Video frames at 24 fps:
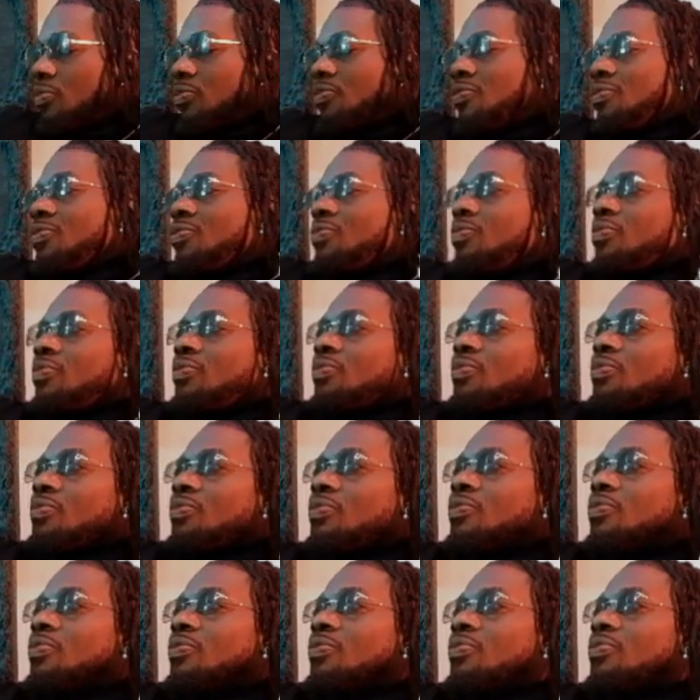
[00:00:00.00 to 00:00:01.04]

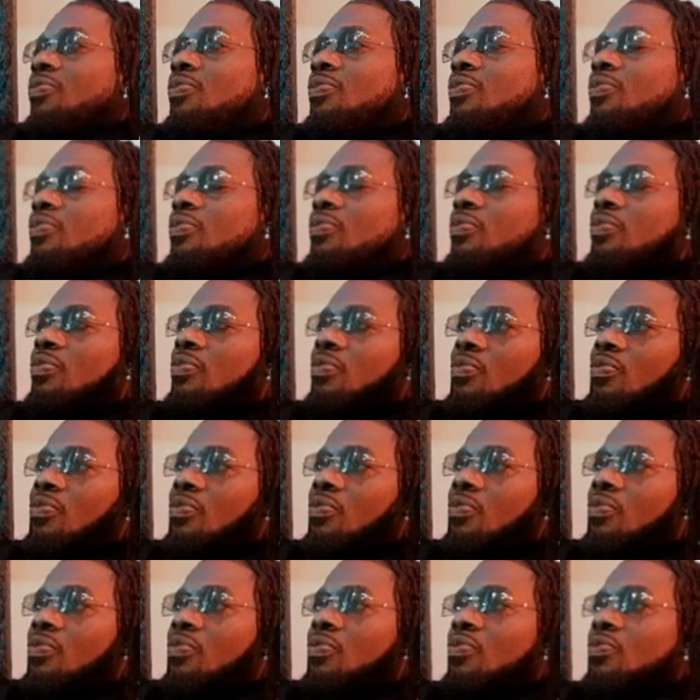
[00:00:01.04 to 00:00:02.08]

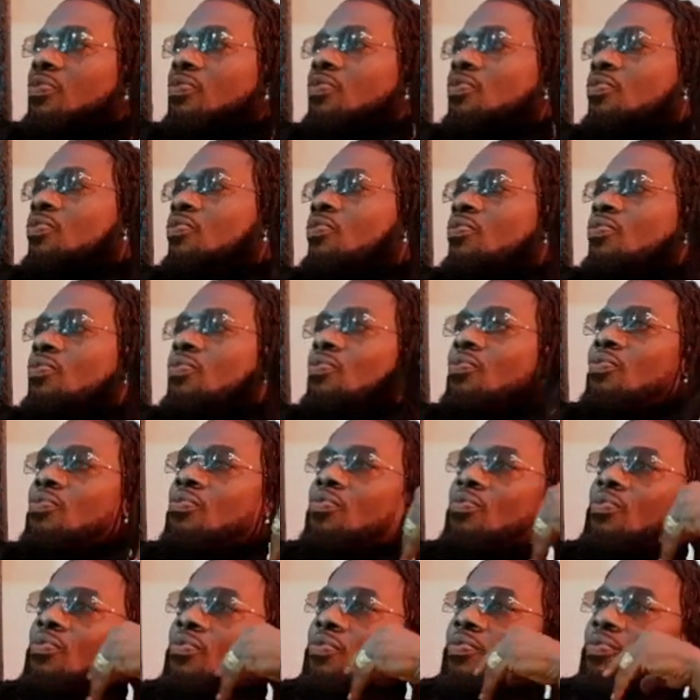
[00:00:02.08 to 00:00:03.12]

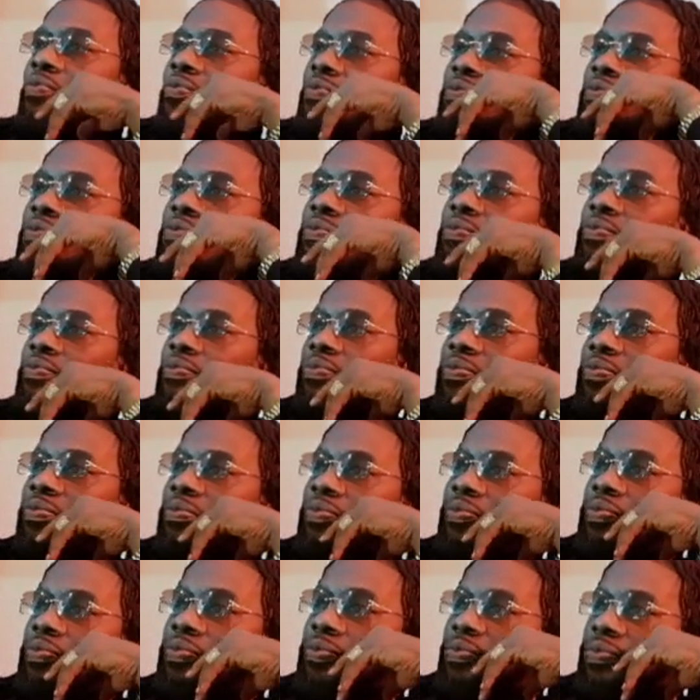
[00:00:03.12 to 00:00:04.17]

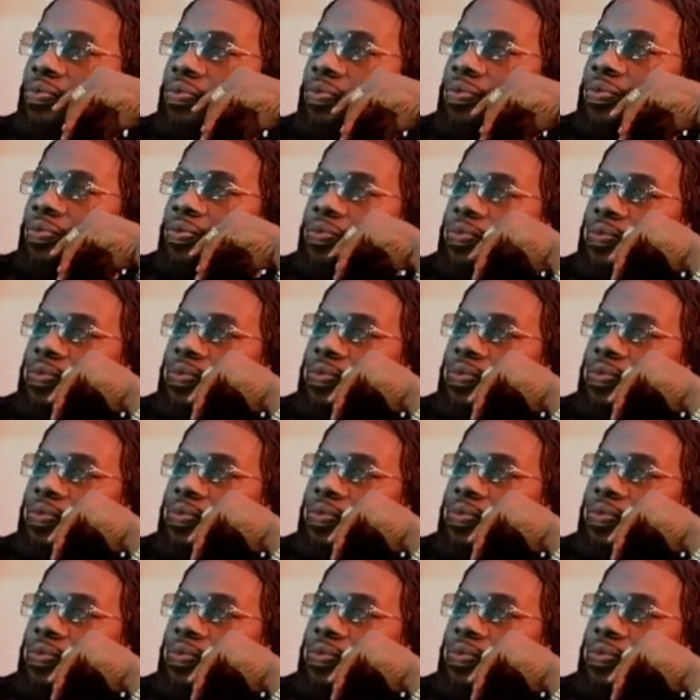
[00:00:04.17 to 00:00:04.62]
[no speech]